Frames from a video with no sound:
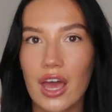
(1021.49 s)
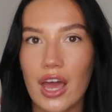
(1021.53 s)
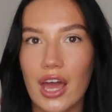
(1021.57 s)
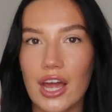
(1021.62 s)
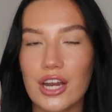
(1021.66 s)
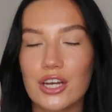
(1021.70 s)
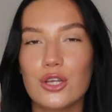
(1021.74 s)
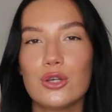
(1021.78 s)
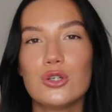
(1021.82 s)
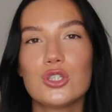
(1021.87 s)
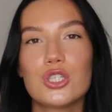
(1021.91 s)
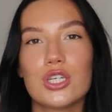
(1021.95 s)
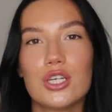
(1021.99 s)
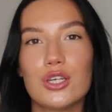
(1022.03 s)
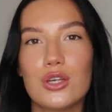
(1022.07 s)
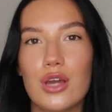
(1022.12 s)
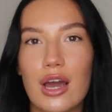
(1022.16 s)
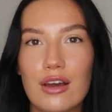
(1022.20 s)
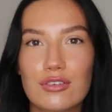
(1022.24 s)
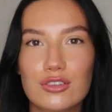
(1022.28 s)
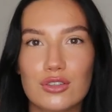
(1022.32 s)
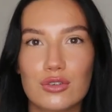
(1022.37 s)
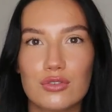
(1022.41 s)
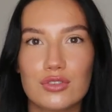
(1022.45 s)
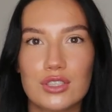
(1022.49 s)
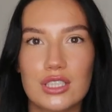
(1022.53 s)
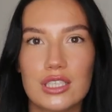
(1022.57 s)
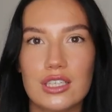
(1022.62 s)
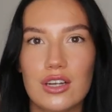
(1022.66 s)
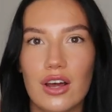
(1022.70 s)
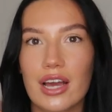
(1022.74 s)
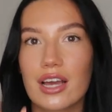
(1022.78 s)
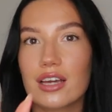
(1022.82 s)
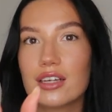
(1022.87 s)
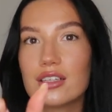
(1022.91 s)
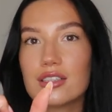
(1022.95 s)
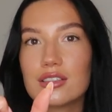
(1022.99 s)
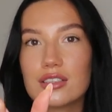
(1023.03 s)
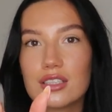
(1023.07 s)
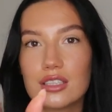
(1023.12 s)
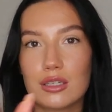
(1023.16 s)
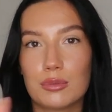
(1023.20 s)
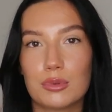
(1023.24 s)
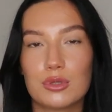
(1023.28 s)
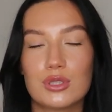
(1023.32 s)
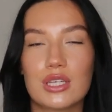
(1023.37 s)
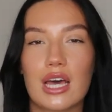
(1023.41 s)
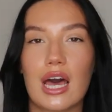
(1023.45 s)
and usually you have to obviously like
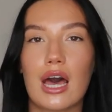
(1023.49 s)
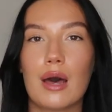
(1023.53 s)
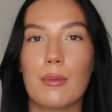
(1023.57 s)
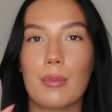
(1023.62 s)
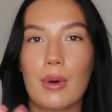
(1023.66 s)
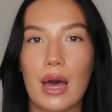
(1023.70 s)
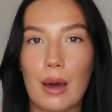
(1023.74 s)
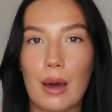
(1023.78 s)
double tap